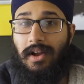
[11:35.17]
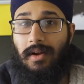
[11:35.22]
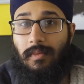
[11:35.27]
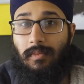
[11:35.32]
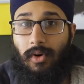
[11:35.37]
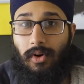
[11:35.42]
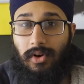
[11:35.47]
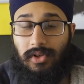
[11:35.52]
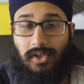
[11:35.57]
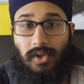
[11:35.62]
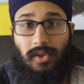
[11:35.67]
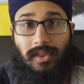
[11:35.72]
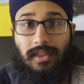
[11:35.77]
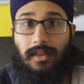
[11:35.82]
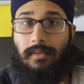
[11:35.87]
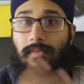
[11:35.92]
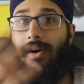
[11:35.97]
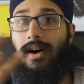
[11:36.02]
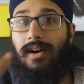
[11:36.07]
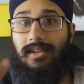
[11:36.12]
more so than
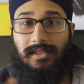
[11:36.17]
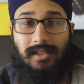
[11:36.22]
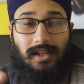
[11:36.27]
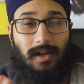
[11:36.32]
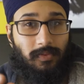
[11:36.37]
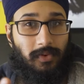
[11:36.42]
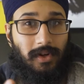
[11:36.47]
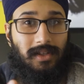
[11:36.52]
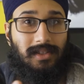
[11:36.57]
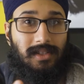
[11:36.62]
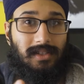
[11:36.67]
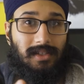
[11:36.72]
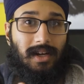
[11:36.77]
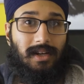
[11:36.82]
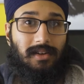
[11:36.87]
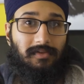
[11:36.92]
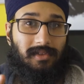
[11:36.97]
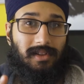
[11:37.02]
the master apprentice kind of